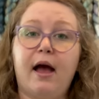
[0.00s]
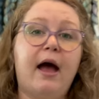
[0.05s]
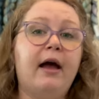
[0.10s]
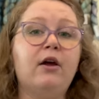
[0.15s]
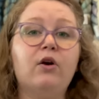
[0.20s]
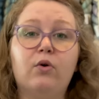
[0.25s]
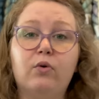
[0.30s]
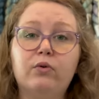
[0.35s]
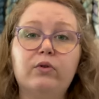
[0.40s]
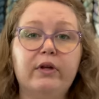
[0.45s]
I
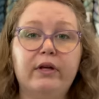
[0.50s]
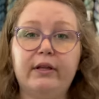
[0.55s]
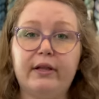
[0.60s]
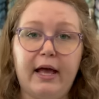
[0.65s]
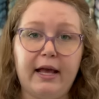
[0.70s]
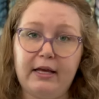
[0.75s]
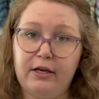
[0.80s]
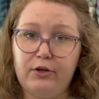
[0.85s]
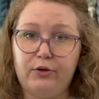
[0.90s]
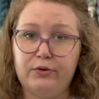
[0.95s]
only
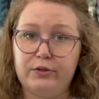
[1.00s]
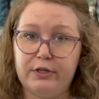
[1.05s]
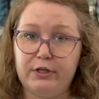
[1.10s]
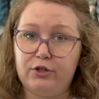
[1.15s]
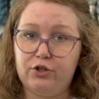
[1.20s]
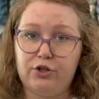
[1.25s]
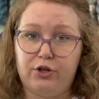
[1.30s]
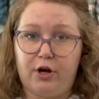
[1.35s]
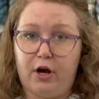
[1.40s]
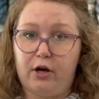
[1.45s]
like using
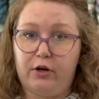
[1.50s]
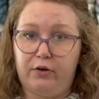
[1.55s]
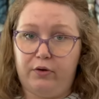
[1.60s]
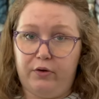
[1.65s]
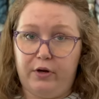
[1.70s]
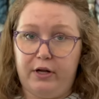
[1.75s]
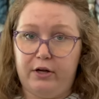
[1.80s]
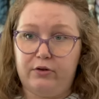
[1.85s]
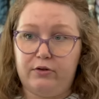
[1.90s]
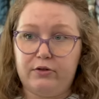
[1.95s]
ChiaoGoo
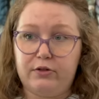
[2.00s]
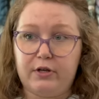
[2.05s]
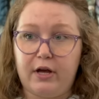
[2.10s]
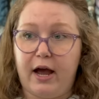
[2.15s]
needles.